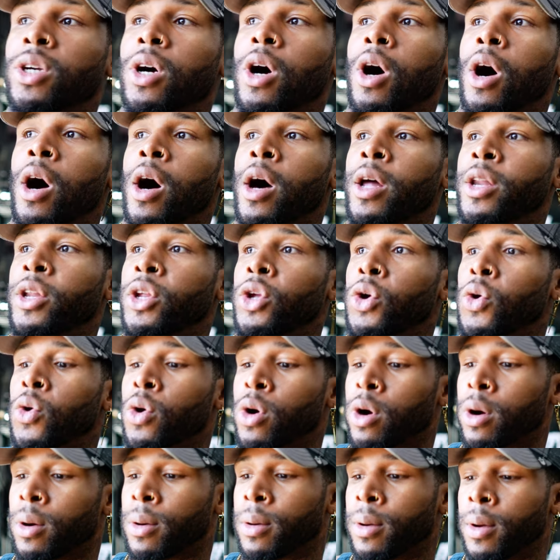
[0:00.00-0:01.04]
on
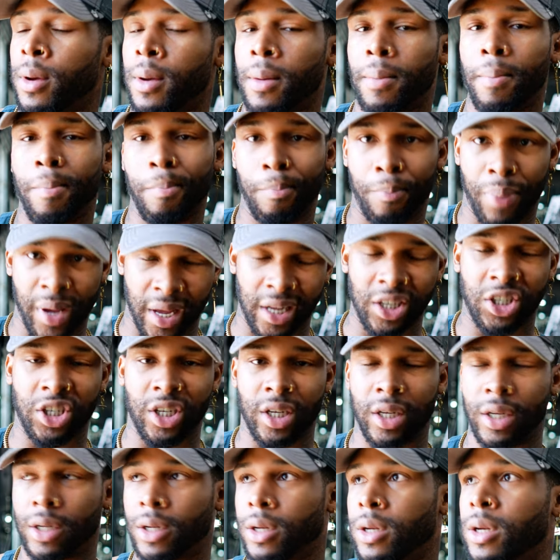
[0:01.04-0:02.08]
your
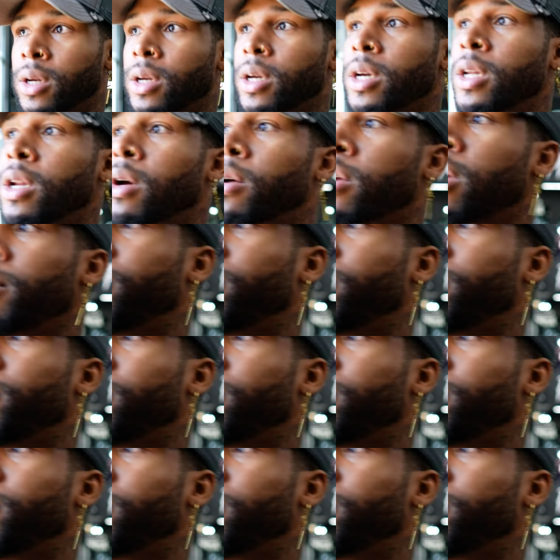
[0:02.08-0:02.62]
benching, you know, your